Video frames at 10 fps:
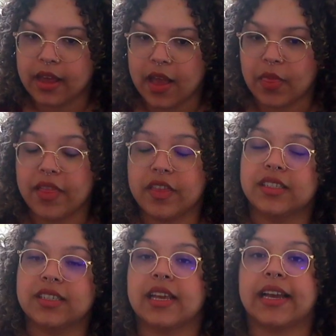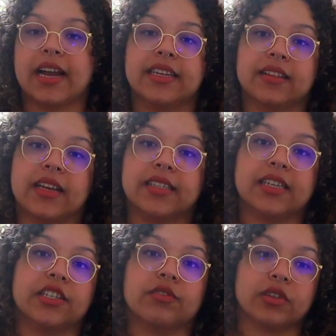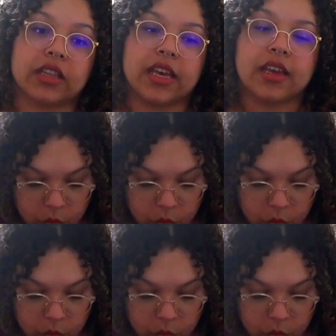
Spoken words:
And that this is like idealization, really.